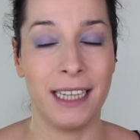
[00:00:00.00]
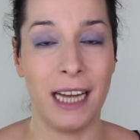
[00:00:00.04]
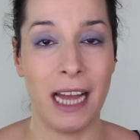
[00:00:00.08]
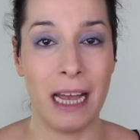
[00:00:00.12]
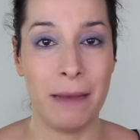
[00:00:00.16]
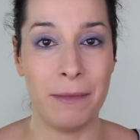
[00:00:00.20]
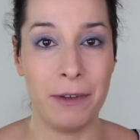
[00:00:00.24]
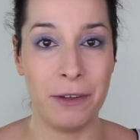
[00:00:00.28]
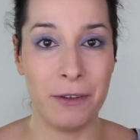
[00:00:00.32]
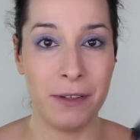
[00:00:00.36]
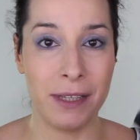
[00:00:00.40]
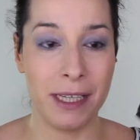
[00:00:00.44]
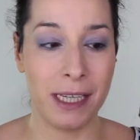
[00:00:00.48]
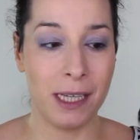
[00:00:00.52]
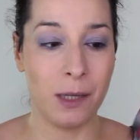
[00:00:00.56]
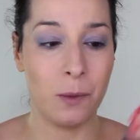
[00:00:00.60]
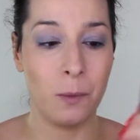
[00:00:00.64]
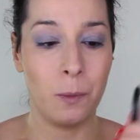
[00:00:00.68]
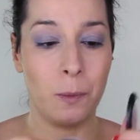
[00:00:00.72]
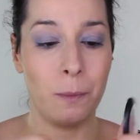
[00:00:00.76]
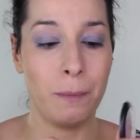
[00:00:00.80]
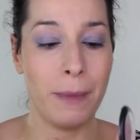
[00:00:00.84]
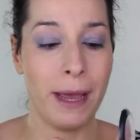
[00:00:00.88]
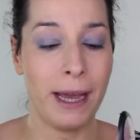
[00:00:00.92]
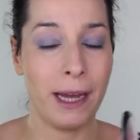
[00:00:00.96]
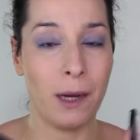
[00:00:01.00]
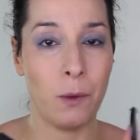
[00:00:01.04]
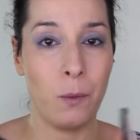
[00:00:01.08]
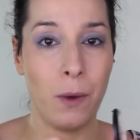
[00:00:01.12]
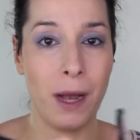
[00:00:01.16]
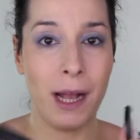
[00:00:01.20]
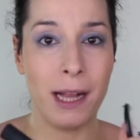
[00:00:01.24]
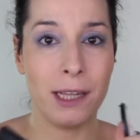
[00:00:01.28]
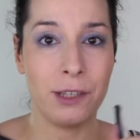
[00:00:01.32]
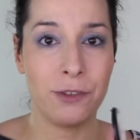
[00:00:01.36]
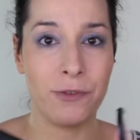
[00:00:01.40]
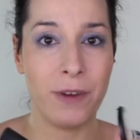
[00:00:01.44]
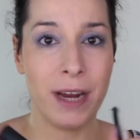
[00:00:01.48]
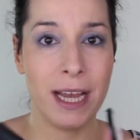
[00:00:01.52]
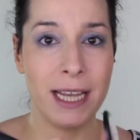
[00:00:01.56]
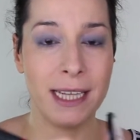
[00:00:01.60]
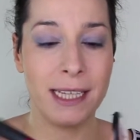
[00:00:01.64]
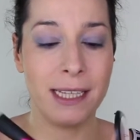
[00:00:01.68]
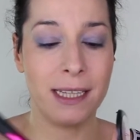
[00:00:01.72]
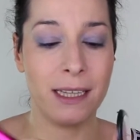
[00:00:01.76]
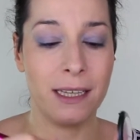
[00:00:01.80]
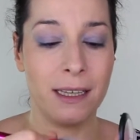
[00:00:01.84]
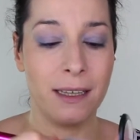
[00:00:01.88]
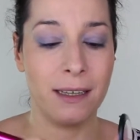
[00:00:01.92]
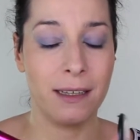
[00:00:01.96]
I'm using MAC Well
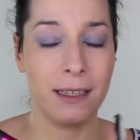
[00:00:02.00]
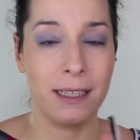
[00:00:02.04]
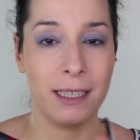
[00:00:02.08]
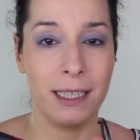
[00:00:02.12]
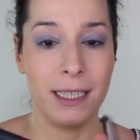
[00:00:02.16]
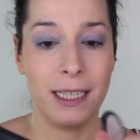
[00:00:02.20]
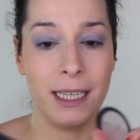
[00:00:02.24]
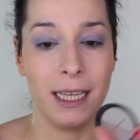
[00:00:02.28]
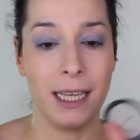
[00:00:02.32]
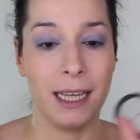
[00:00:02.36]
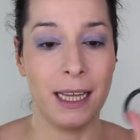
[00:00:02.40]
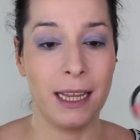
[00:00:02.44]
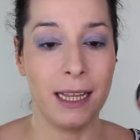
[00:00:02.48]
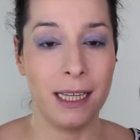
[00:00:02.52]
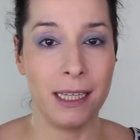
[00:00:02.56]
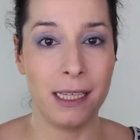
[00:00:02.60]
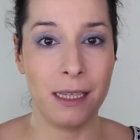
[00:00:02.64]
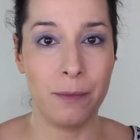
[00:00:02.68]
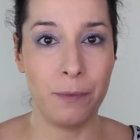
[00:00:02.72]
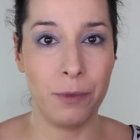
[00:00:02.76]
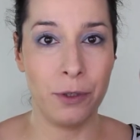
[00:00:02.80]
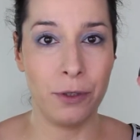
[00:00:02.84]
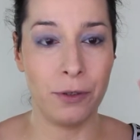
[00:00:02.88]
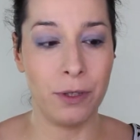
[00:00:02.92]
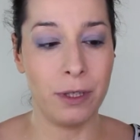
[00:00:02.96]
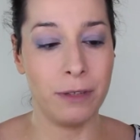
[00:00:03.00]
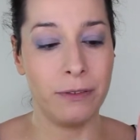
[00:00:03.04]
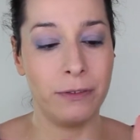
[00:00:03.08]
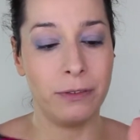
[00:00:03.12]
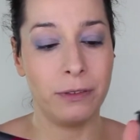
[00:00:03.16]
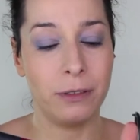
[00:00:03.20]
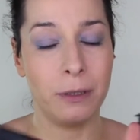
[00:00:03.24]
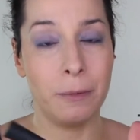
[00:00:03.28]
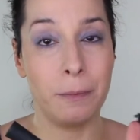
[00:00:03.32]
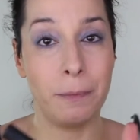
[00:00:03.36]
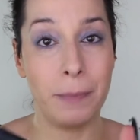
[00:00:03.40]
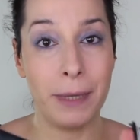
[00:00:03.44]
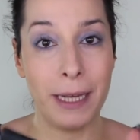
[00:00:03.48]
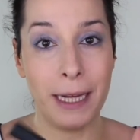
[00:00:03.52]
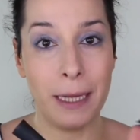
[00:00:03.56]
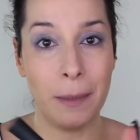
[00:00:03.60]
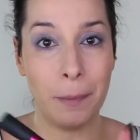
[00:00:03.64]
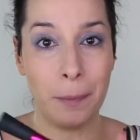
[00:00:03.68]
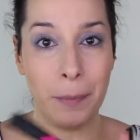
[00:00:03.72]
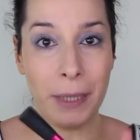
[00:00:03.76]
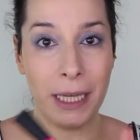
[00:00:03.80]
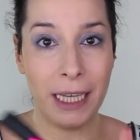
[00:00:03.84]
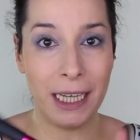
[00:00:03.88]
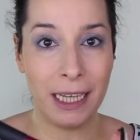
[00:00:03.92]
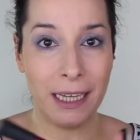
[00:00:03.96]
Dressed, this beautiful pale
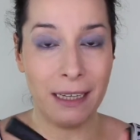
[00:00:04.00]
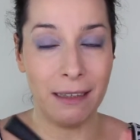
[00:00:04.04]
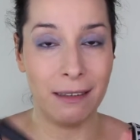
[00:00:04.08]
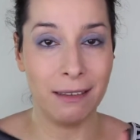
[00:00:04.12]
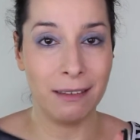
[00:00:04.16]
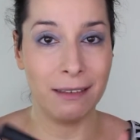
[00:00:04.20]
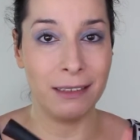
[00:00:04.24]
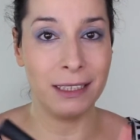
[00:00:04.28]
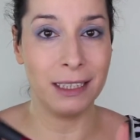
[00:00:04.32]
pink,